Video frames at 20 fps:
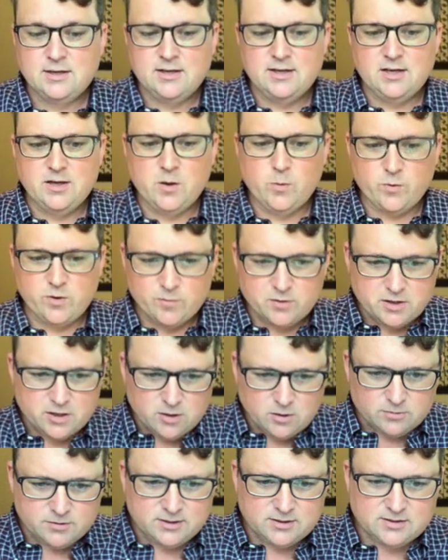and we really
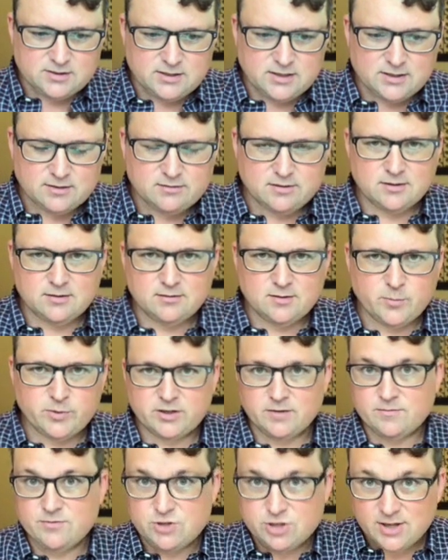only see it in the book
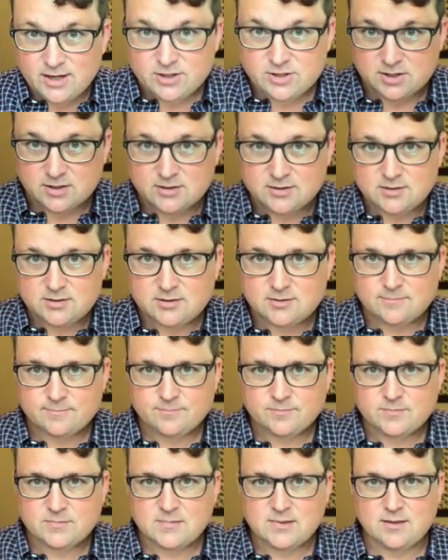of Judges.
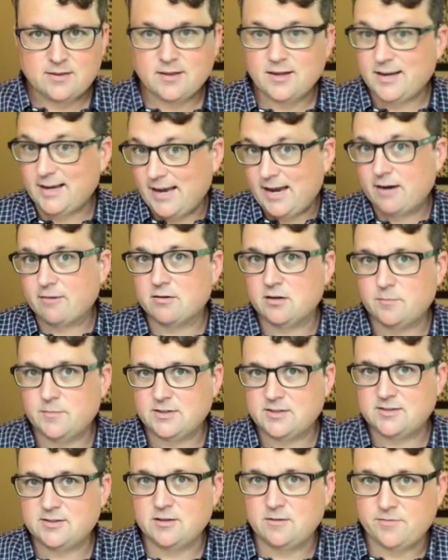The harem
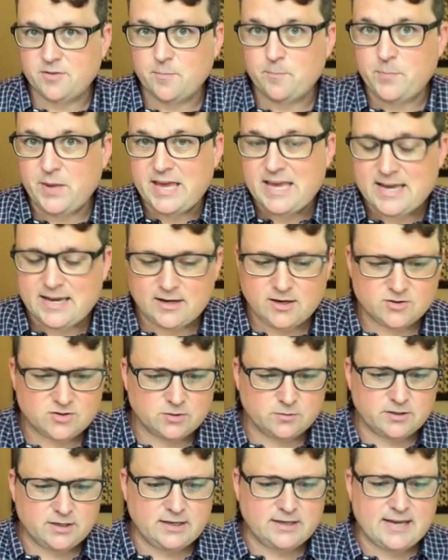itself, the ban, is
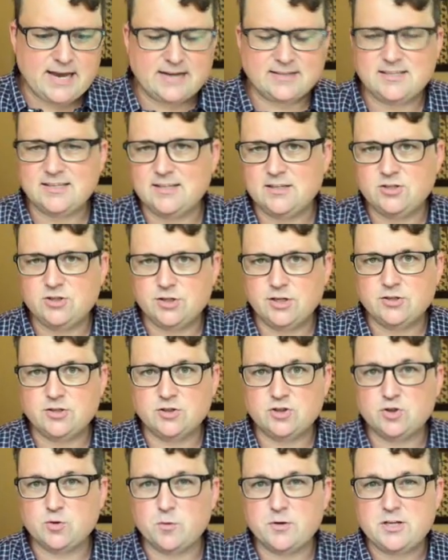only enacted in Judges
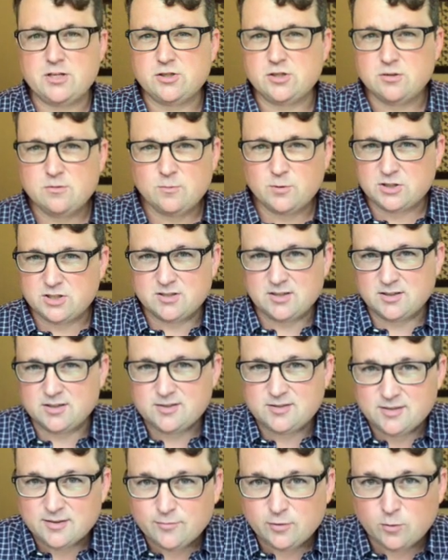22, which is a
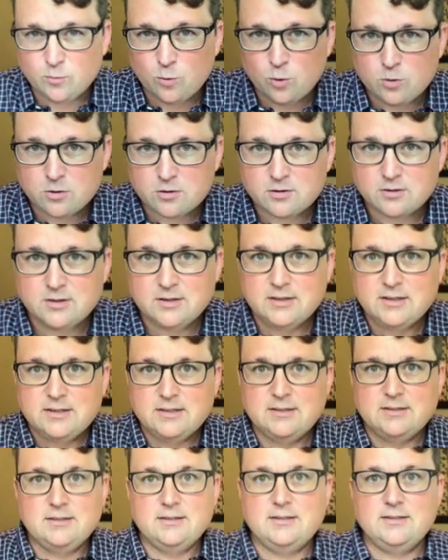civil war,
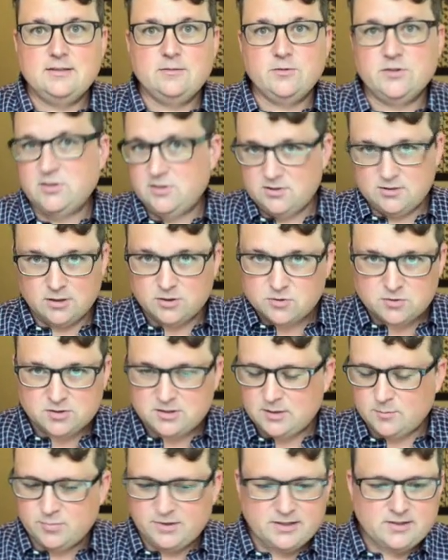which is an
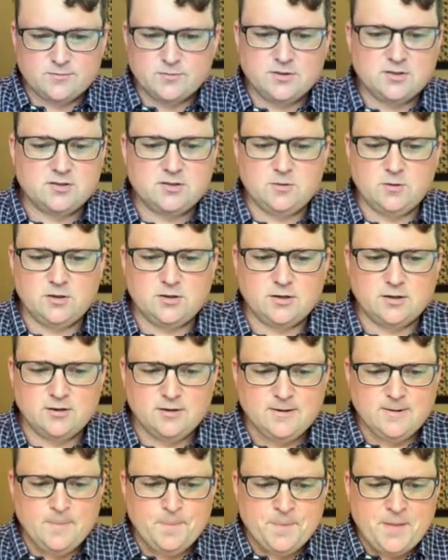interesting place for this to occur.
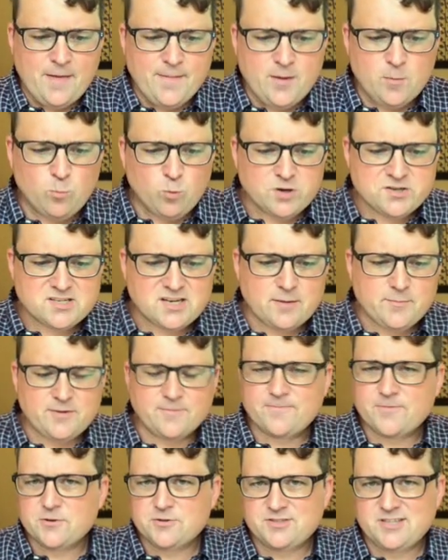And then one time in
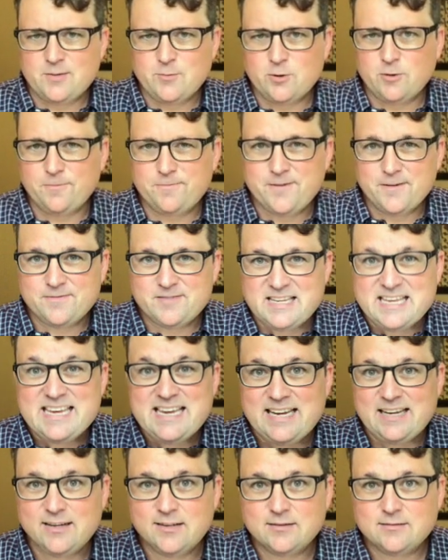1 Samuel
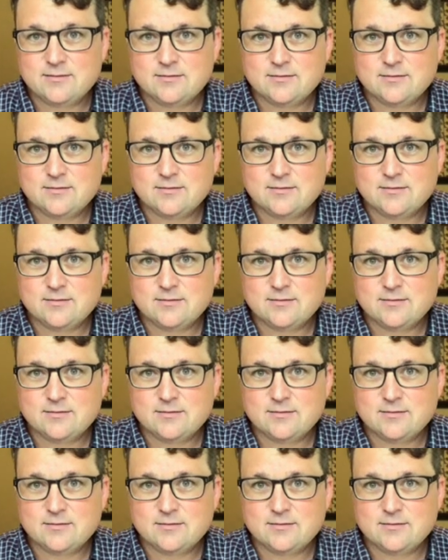15,